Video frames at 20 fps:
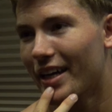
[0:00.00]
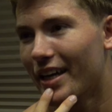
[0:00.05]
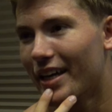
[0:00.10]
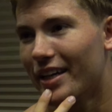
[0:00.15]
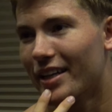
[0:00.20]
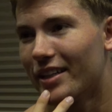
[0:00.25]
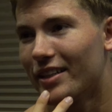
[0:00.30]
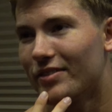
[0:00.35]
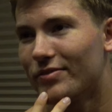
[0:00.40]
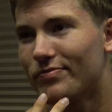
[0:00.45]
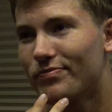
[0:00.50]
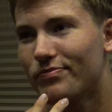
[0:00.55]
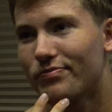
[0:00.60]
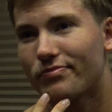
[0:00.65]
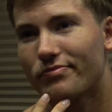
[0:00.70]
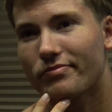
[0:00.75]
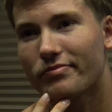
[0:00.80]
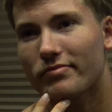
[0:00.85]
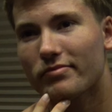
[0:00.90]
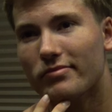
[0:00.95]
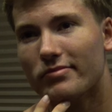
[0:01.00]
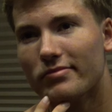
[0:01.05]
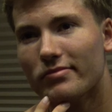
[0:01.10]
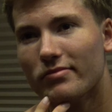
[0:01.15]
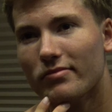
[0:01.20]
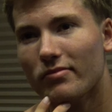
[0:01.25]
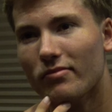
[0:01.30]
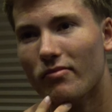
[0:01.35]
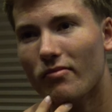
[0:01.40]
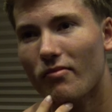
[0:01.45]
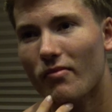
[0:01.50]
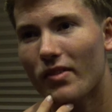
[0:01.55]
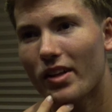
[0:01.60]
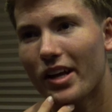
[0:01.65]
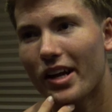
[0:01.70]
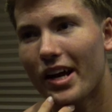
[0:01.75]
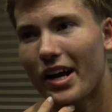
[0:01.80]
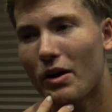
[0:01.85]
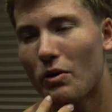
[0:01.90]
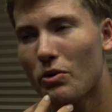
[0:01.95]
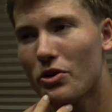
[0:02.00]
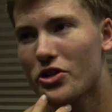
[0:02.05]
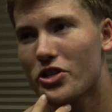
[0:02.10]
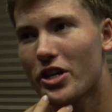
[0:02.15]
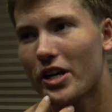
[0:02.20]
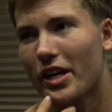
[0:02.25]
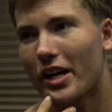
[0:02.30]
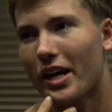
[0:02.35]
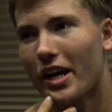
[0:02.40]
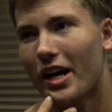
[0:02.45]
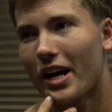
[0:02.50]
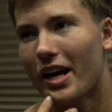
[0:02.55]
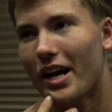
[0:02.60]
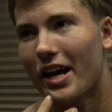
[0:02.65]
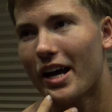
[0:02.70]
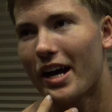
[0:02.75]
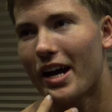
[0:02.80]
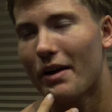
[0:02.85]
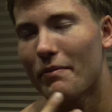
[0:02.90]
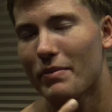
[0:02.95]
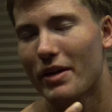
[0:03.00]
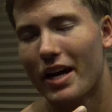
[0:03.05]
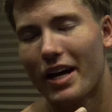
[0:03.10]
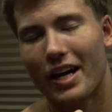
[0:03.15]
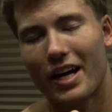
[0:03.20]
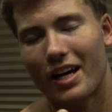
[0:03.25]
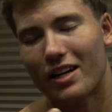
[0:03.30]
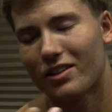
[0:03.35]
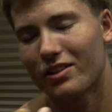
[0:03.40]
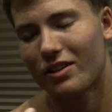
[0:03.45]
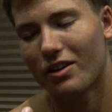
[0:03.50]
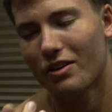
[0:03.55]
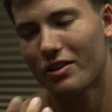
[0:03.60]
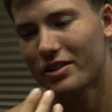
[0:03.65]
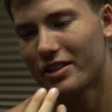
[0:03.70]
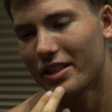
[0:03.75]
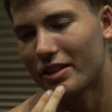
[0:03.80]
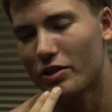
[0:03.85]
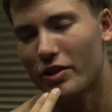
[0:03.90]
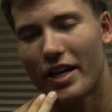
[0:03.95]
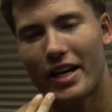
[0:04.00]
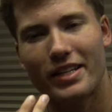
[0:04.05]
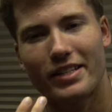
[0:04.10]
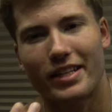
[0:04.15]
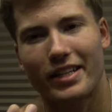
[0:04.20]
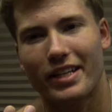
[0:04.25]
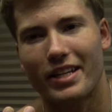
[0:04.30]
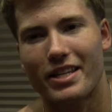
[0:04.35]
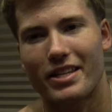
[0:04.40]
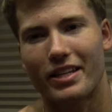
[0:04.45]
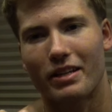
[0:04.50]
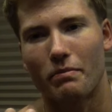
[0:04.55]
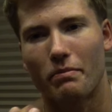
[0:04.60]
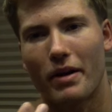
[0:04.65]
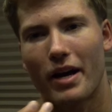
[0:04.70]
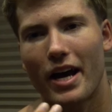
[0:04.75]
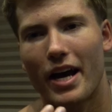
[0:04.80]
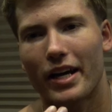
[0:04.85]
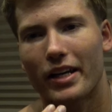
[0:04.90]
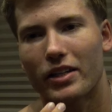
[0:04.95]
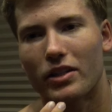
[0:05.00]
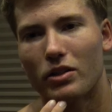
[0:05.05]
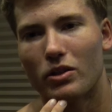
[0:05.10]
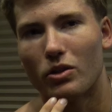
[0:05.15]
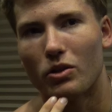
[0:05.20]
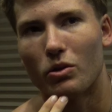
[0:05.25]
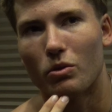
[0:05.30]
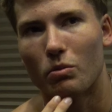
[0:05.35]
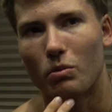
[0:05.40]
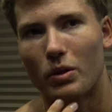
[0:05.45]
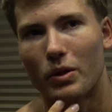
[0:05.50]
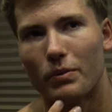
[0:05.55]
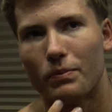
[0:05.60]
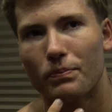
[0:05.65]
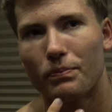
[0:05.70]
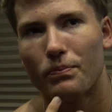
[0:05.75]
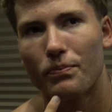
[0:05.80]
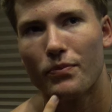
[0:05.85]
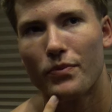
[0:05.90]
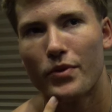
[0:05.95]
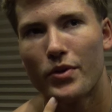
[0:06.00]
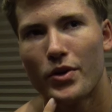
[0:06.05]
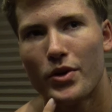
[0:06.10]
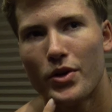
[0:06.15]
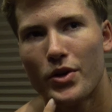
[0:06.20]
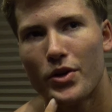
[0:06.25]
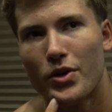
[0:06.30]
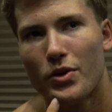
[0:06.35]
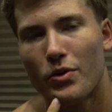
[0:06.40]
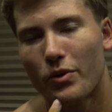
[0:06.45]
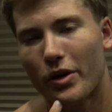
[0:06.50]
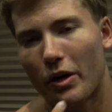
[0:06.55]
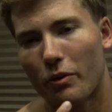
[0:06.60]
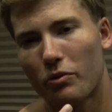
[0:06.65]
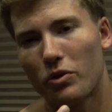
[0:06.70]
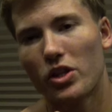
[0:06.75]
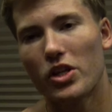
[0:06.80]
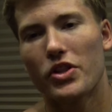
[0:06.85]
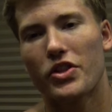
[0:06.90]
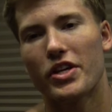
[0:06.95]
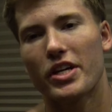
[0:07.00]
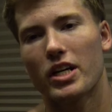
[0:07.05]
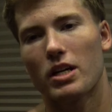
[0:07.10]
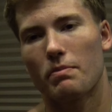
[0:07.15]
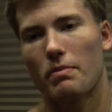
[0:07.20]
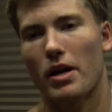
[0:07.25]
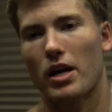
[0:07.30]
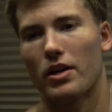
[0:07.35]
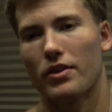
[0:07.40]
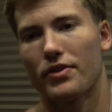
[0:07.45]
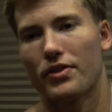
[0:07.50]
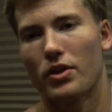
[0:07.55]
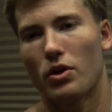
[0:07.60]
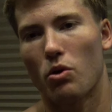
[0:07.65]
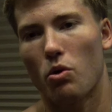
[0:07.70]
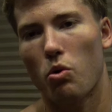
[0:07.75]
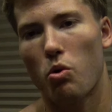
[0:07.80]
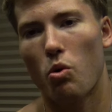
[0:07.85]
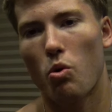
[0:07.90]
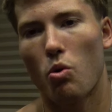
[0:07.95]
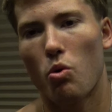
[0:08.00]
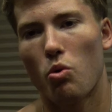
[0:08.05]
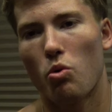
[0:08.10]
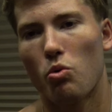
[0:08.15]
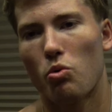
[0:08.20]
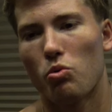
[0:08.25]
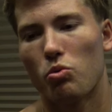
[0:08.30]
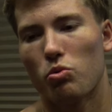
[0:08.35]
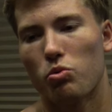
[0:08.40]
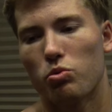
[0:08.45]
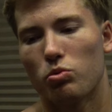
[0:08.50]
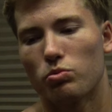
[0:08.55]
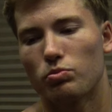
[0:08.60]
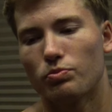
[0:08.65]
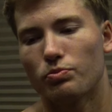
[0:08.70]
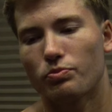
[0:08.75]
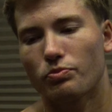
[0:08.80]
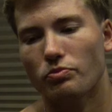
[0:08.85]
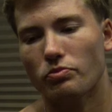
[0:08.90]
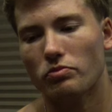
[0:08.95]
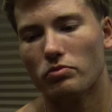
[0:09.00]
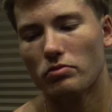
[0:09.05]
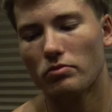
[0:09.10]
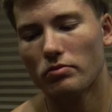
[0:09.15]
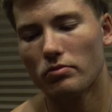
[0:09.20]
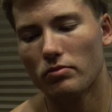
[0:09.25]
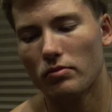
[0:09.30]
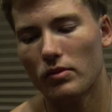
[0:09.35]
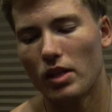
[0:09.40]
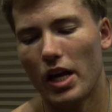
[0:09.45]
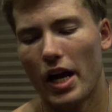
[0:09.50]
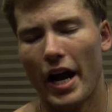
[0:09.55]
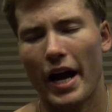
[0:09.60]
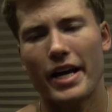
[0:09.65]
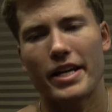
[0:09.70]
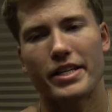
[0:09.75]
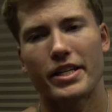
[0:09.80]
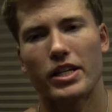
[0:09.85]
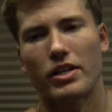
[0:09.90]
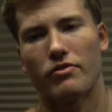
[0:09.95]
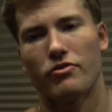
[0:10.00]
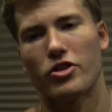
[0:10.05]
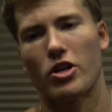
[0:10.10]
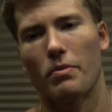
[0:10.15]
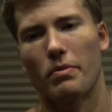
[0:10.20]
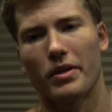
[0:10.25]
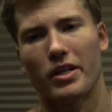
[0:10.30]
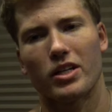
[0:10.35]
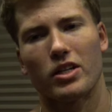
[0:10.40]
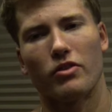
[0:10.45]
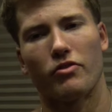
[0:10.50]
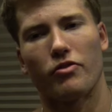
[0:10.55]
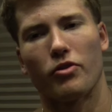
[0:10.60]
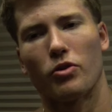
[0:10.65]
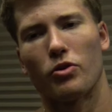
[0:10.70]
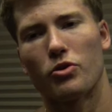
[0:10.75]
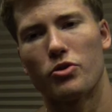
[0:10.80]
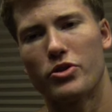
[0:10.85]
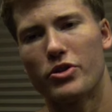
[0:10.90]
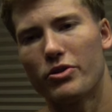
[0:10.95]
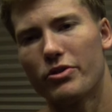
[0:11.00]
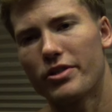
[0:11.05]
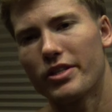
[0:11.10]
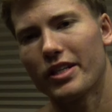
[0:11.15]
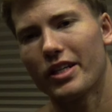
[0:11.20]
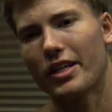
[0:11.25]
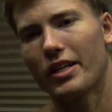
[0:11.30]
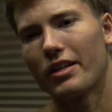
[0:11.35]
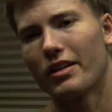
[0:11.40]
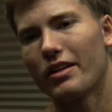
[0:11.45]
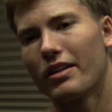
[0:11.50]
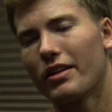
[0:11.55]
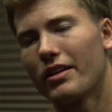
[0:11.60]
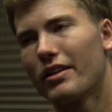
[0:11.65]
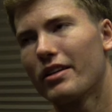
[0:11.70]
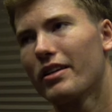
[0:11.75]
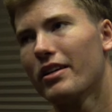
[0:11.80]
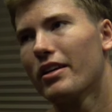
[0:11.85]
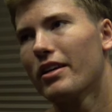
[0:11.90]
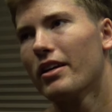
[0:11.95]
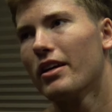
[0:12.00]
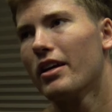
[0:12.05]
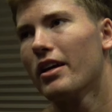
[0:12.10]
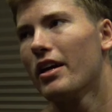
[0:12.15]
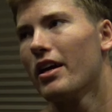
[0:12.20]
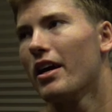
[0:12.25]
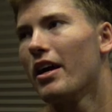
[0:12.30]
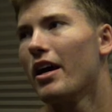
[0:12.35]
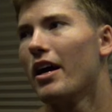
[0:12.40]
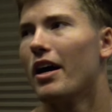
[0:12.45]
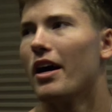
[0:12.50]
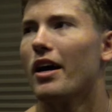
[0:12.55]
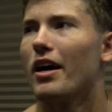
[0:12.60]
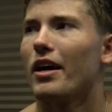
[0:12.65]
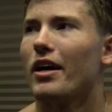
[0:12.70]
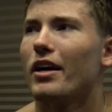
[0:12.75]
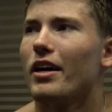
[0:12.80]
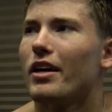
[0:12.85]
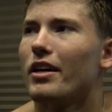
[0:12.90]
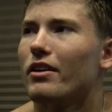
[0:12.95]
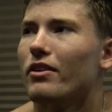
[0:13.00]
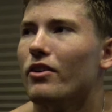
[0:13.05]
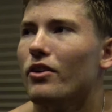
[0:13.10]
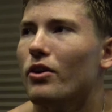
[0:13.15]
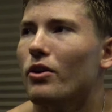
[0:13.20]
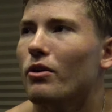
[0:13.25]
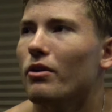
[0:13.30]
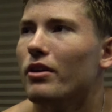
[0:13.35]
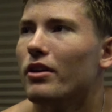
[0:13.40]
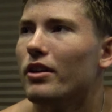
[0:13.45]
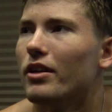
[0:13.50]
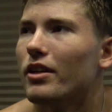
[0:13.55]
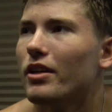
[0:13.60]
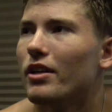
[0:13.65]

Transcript: And I wish I don't, honestly, you can't take anything back, you know, but when I really think about the whole idea of jumping into photo shoots again, I don't know.